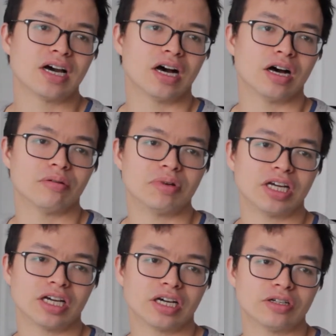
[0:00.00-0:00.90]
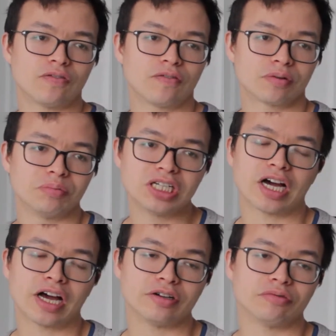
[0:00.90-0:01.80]
And for me,
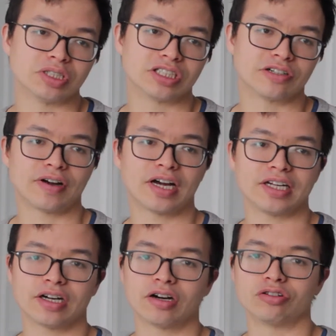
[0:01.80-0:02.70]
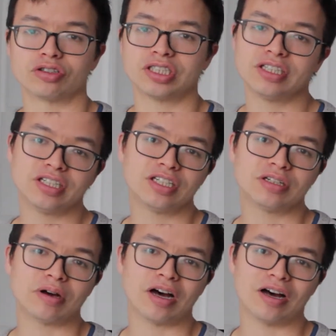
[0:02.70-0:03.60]
I was defining
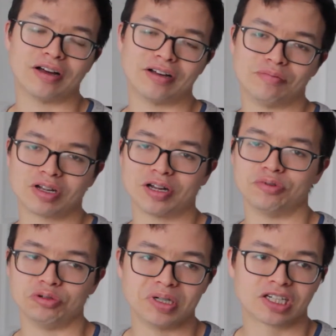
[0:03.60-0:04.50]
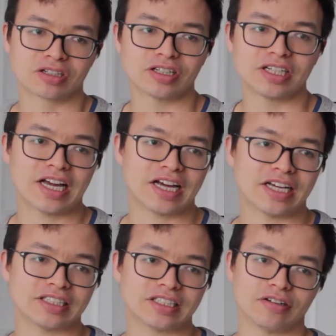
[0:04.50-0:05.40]
Underseen kind of numerically
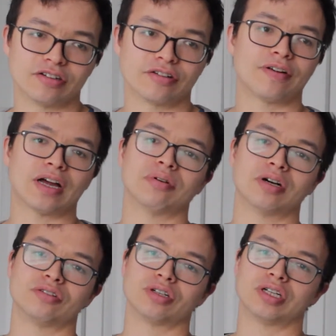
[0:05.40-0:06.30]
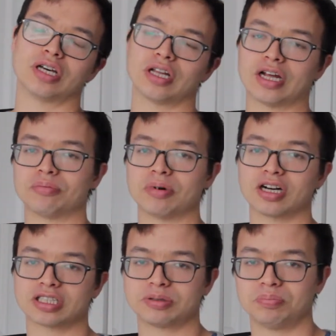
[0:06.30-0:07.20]
as under 500
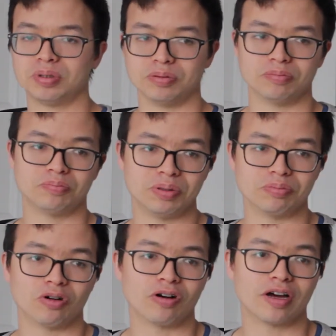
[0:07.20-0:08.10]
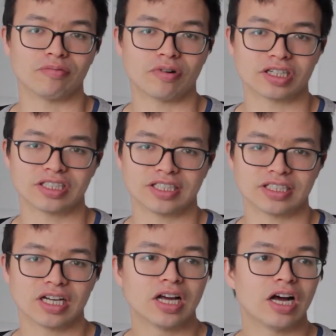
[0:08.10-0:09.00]
letterboxd people have watched
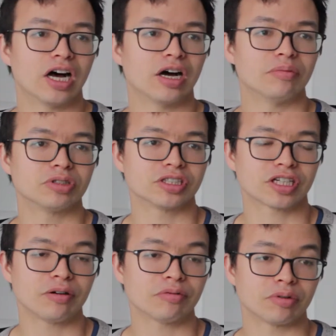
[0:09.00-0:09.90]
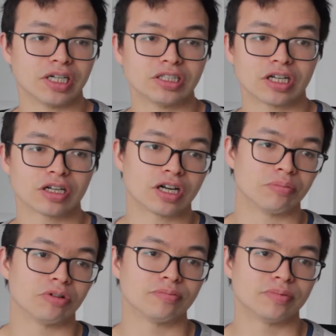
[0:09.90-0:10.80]
this. So there's kind of a range. A
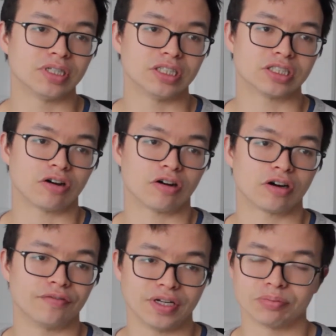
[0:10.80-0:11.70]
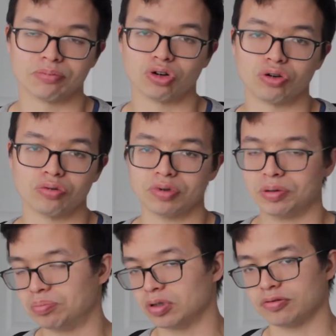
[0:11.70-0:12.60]
couple of these are available
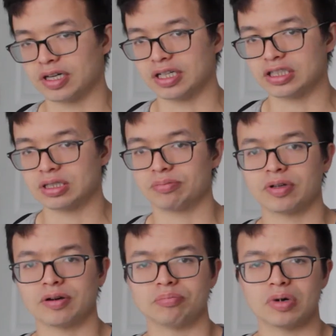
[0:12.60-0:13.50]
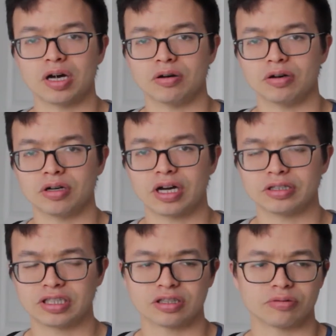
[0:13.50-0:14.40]
with Blu-rays. Some of them, I
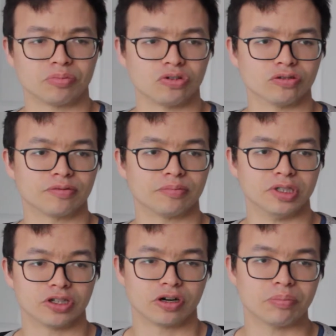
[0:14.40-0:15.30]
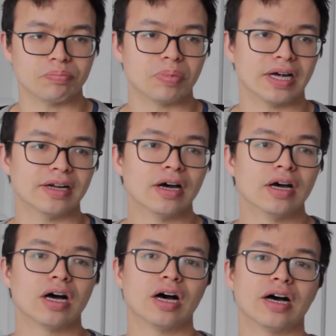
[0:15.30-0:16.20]
think they're both from Europe, but
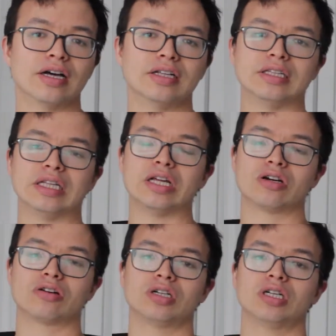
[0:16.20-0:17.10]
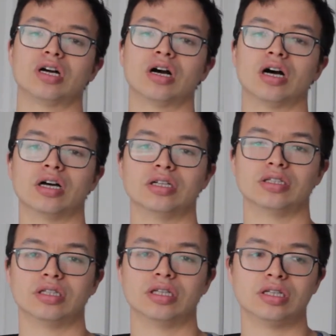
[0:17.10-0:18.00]
a
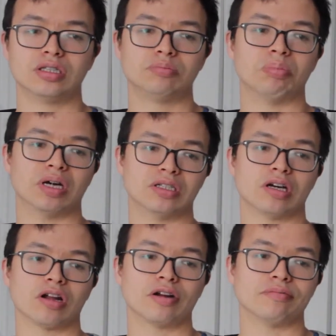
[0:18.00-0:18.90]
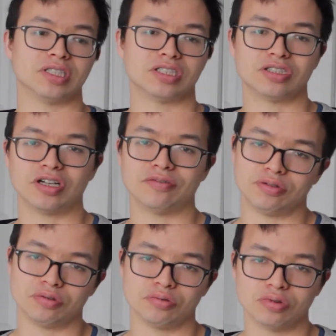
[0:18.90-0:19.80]
lot of these,
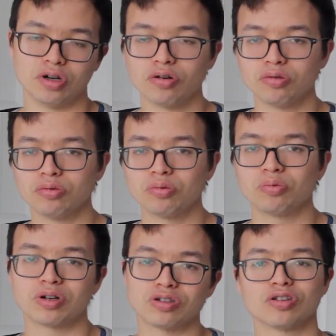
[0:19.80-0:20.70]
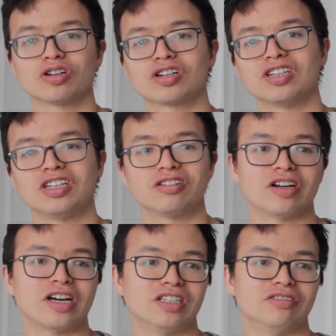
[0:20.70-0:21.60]
if you know where to look on the
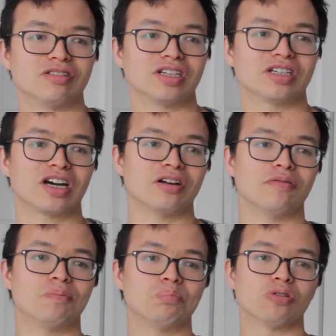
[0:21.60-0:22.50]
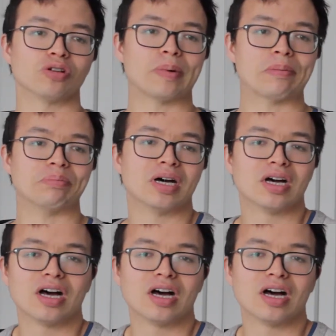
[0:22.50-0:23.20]
internet, you can kind of pull them up.